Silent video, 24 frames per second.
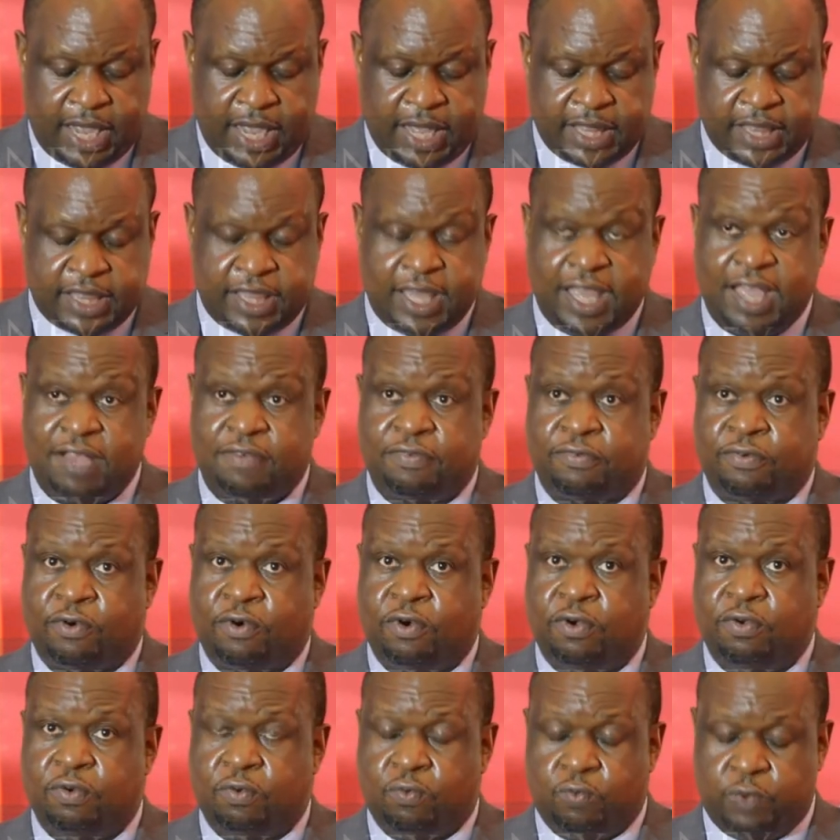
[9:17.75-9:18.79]
and
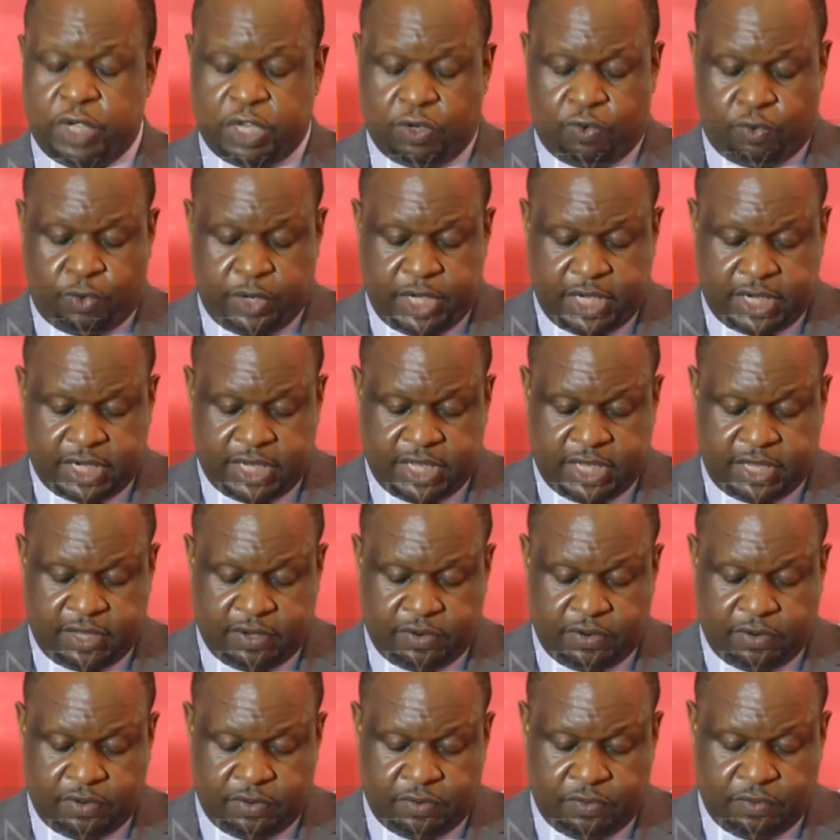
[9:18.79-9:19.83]
therefore we quickly
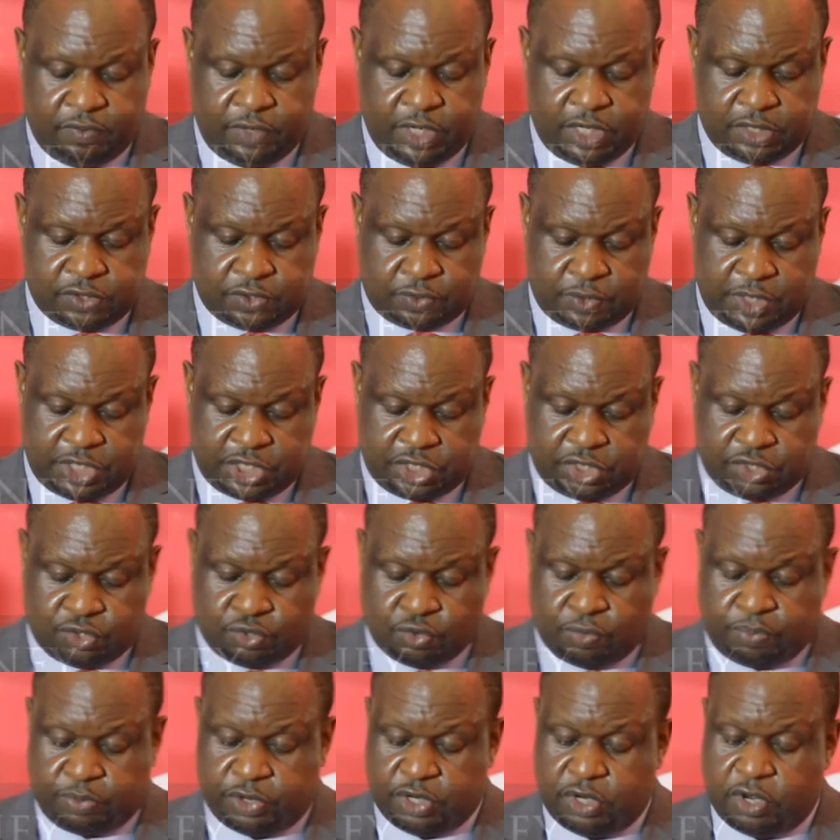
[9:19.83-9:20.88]
switched
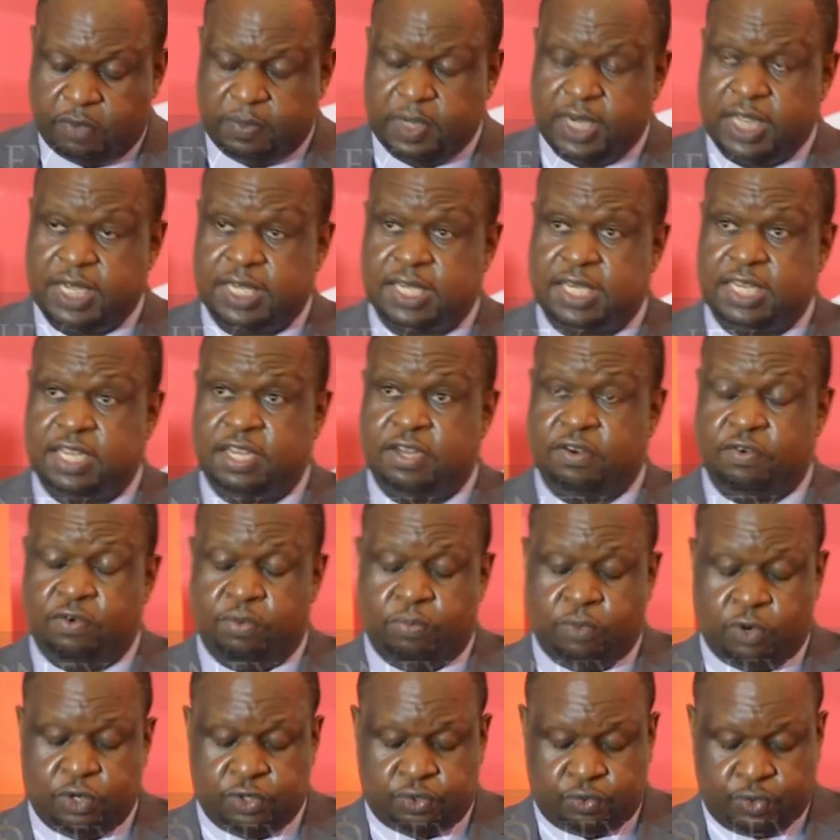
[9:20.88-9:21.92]
to predominantly
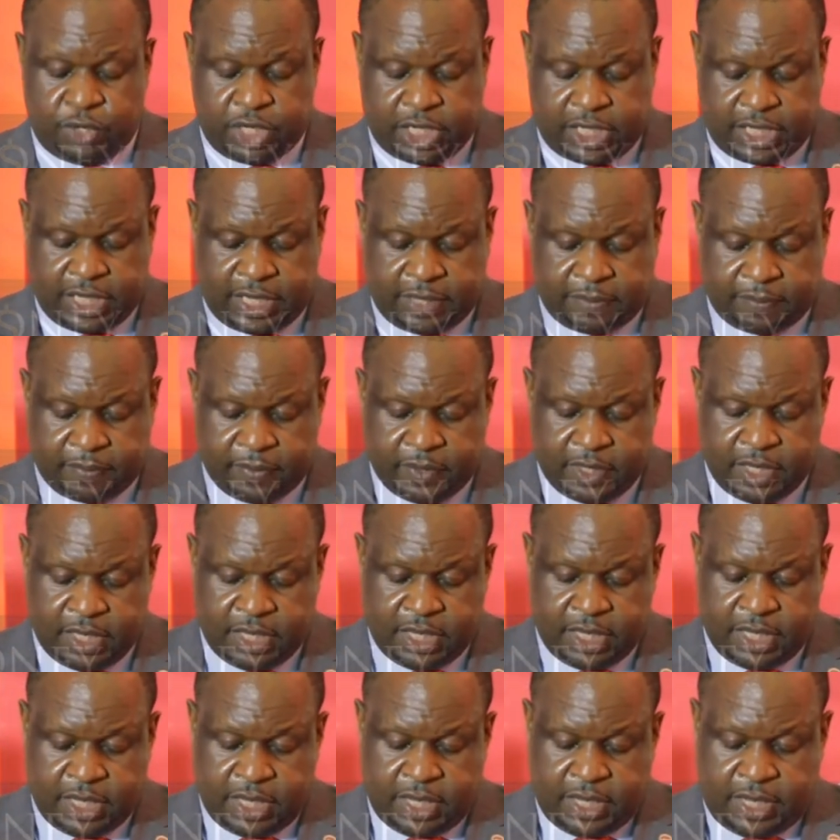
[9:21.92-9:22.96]
remote working,
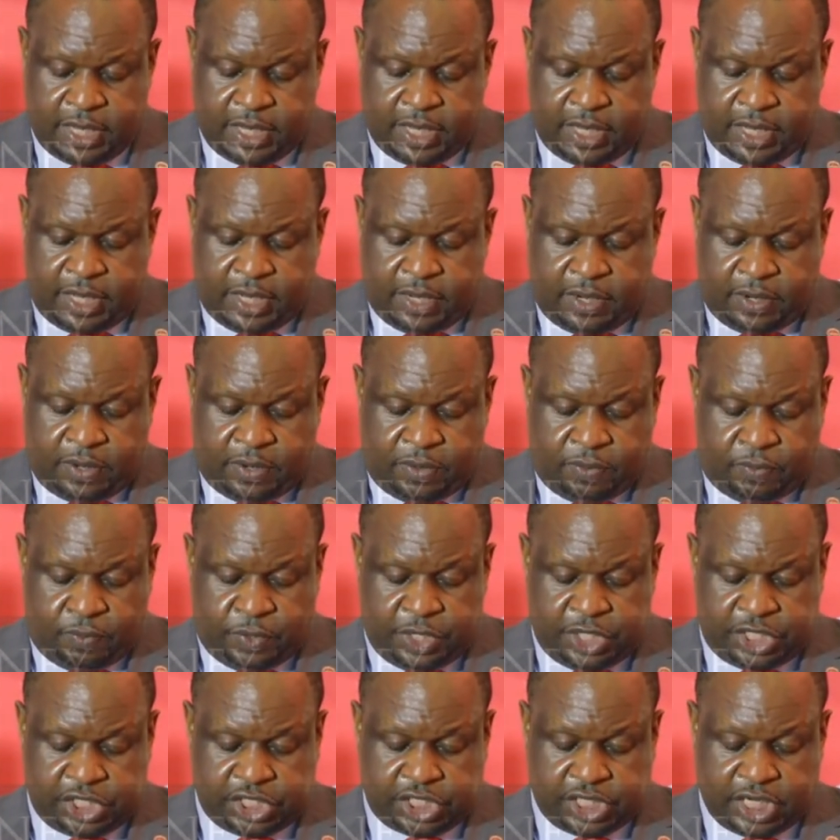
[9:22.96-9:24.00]

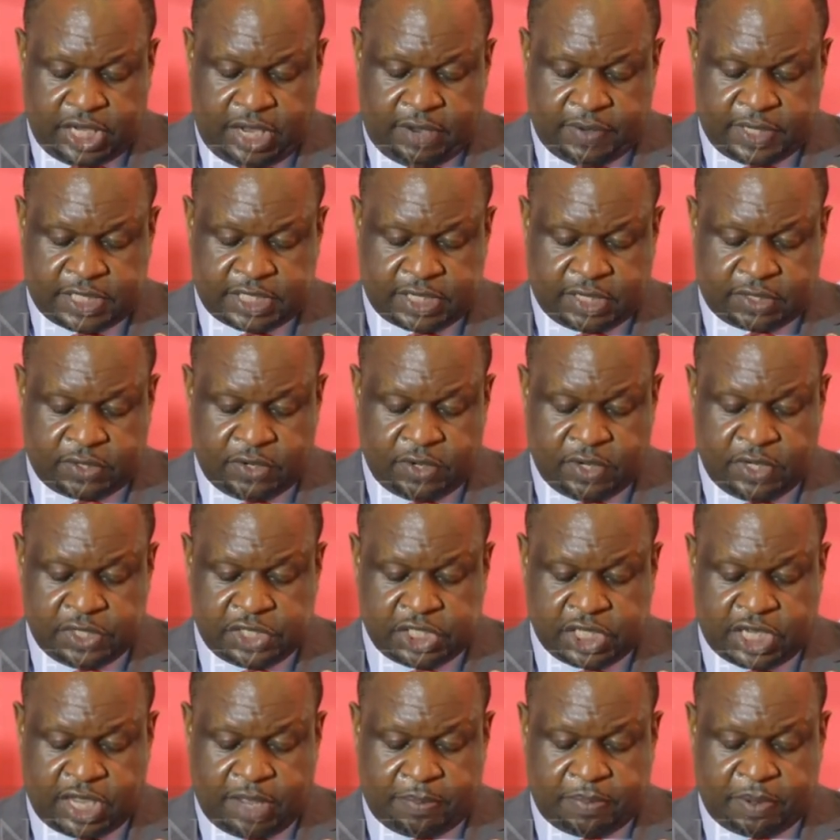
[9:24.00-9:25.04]
which our
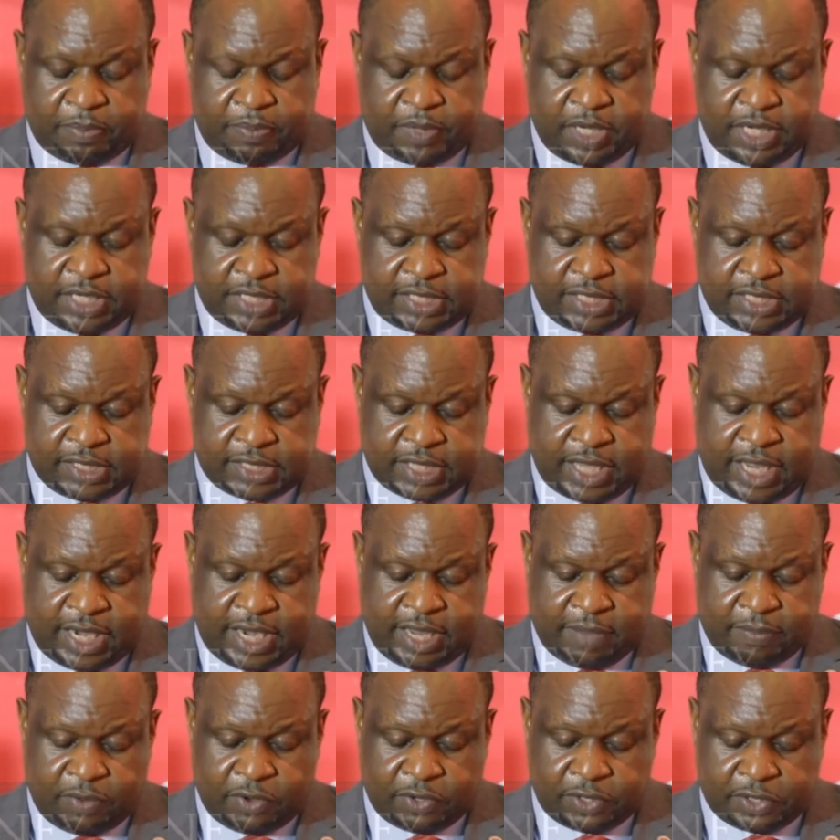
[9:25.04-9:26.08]
technology capabilities
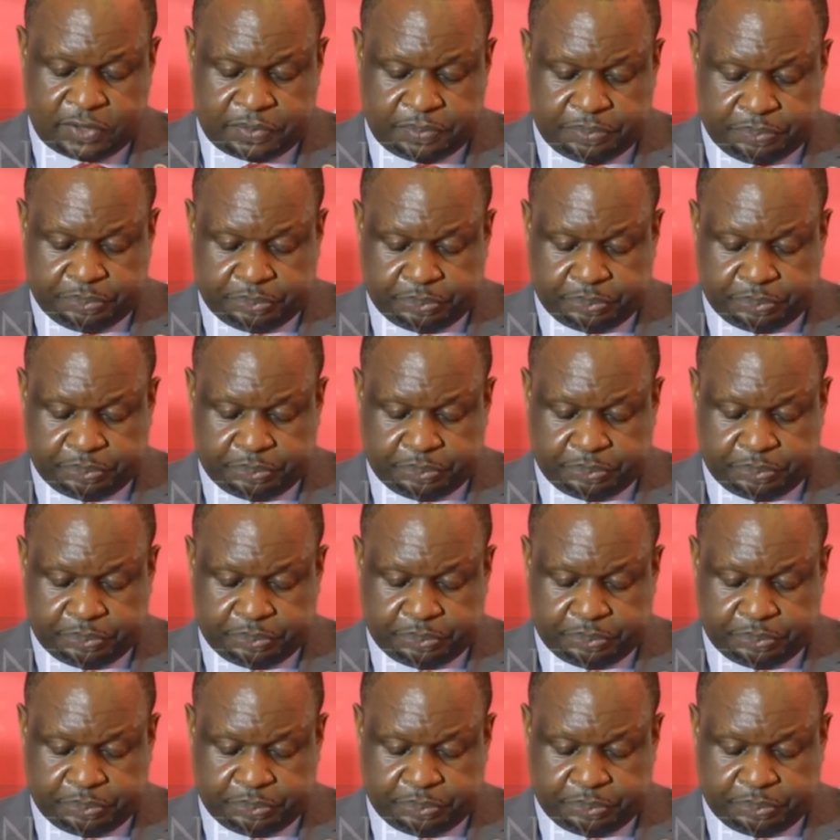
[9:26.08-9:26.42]
enabled.